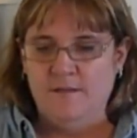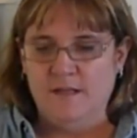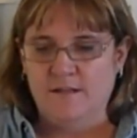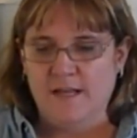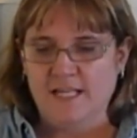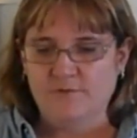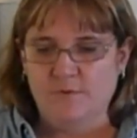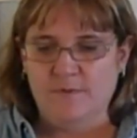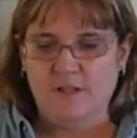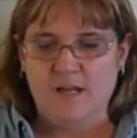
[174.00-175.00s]
The
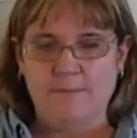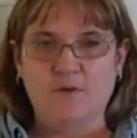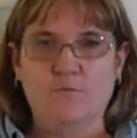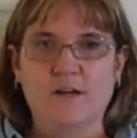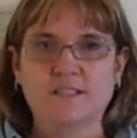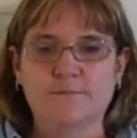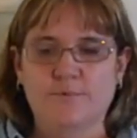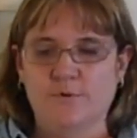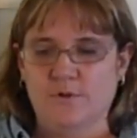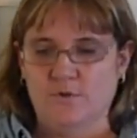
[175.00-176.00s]
classroom climate was
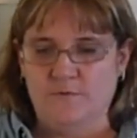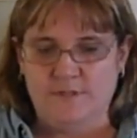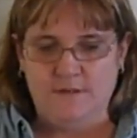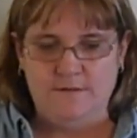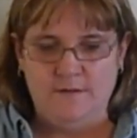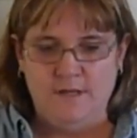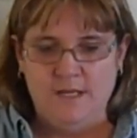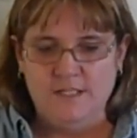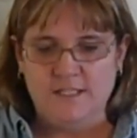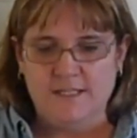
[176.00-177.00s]
improved.
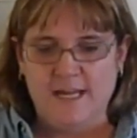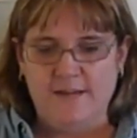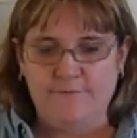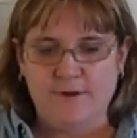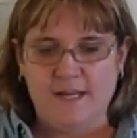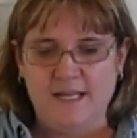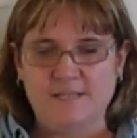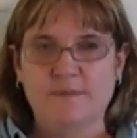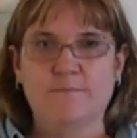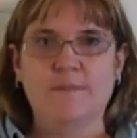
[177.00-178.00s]
Today, Fred
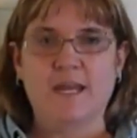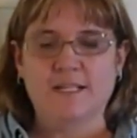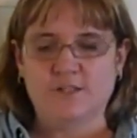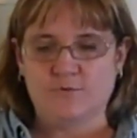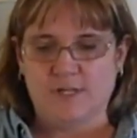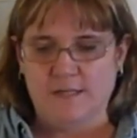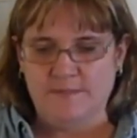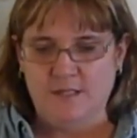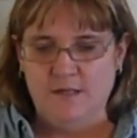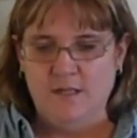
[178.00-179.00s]
has been
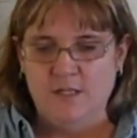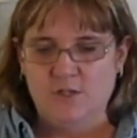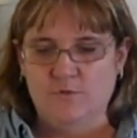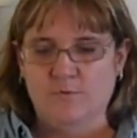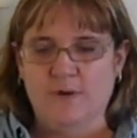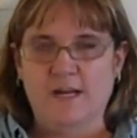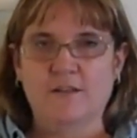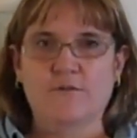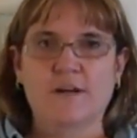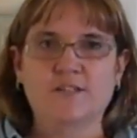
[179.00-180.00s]
mainstreamed to a regular